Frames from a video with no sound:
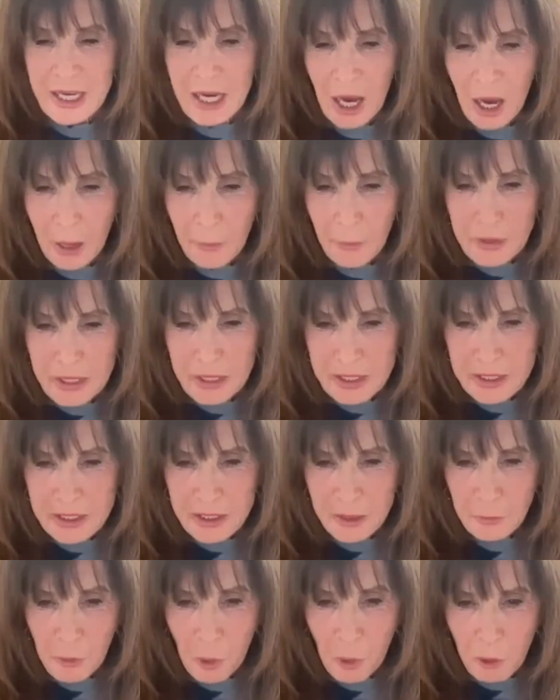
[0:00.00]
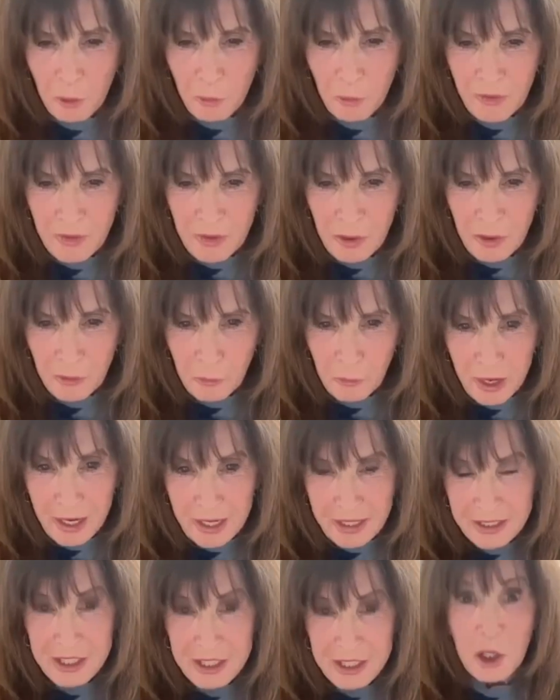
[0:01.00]
incompetent broker on the other
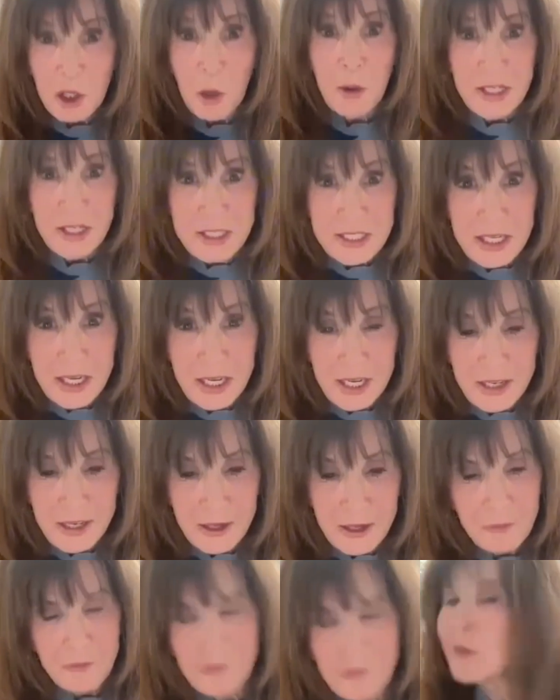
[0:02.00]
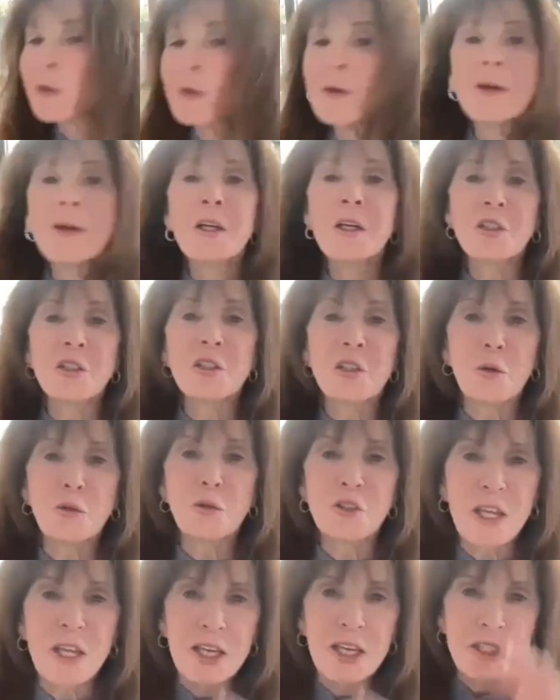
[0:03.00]
end, sorry to say.
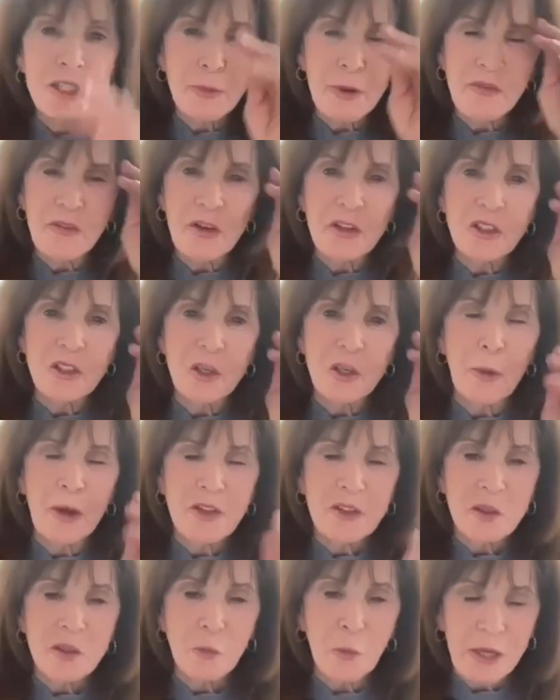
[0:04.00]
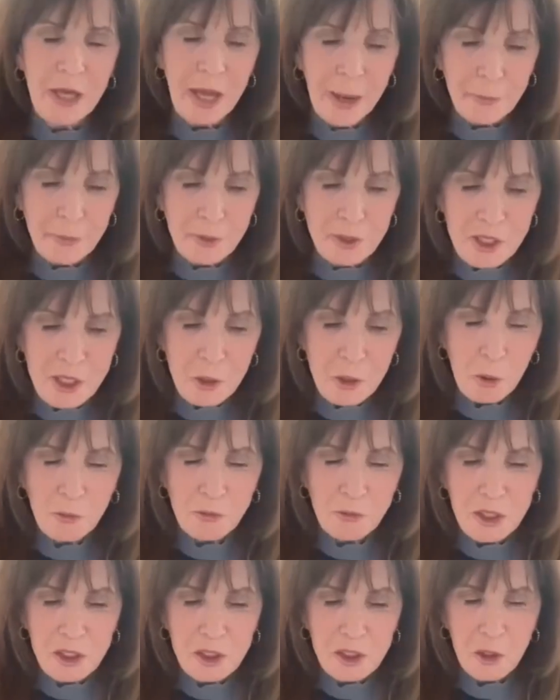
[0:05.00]
So she asked me so what happened? She
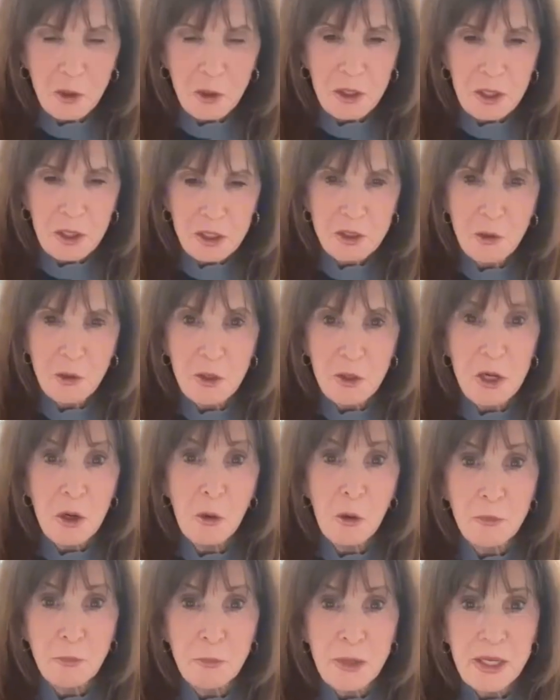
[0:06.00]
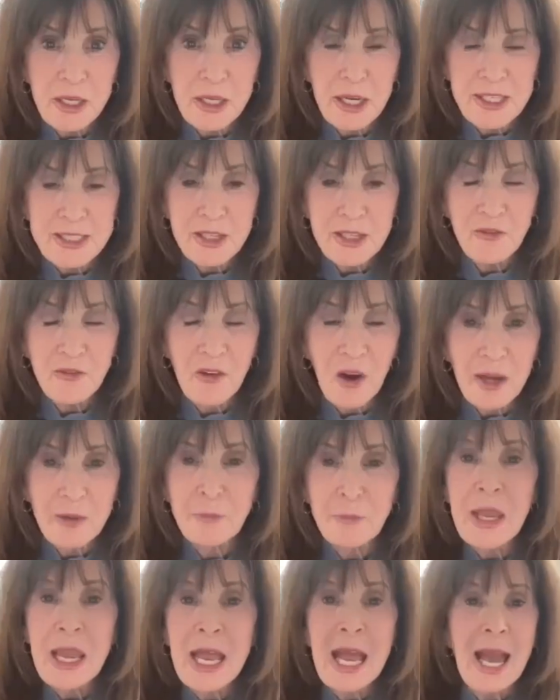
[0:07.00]
called an attorney called me, and I said,
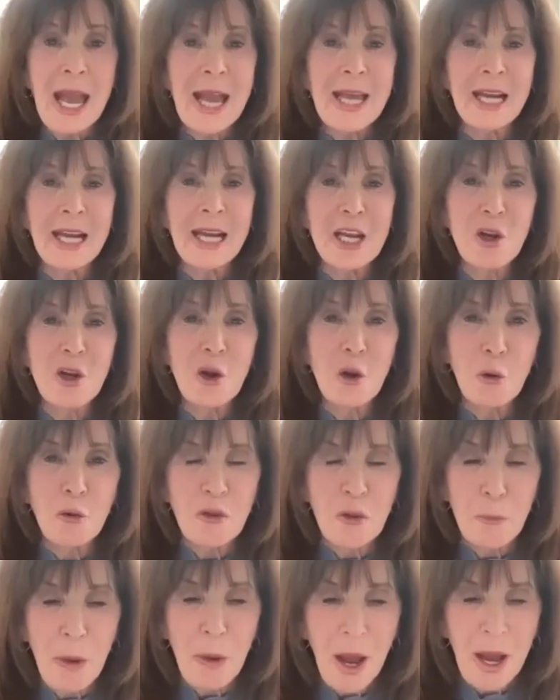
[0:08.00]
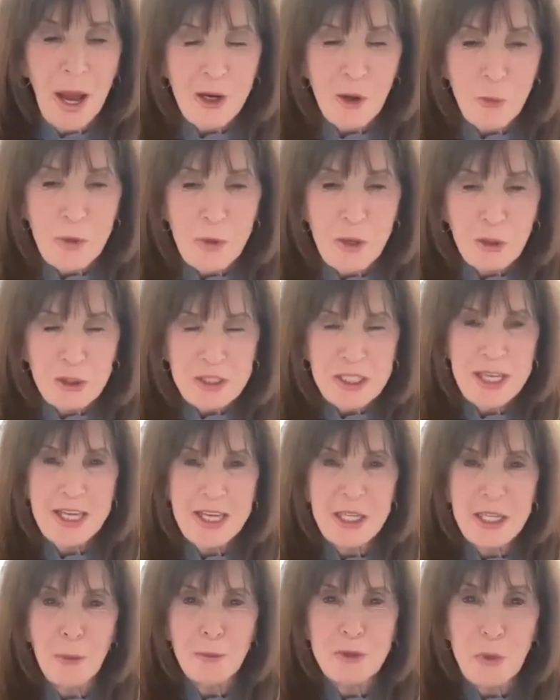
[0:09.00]
fine. And I knew the buyer because
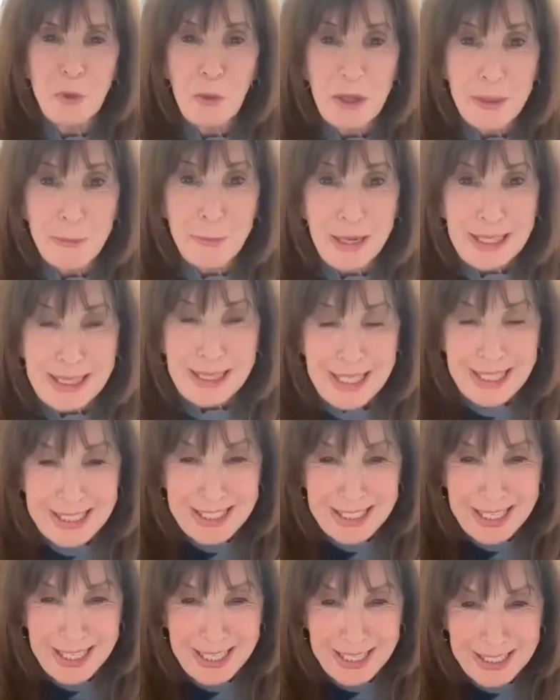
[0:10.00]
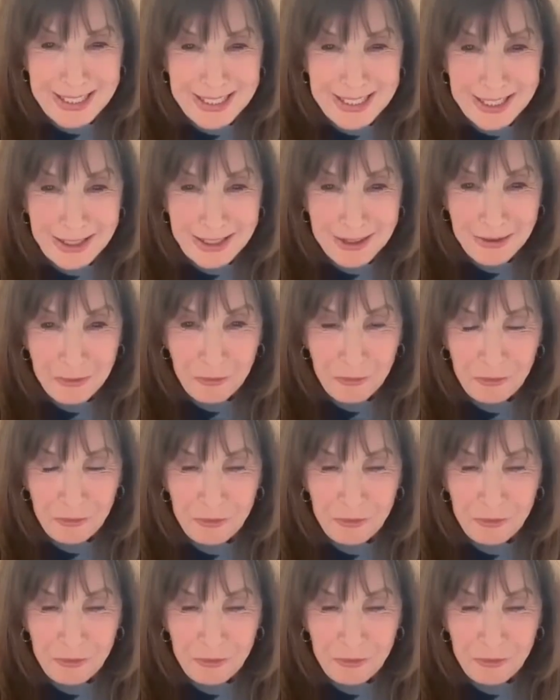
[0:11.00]
he had come to one of my listings.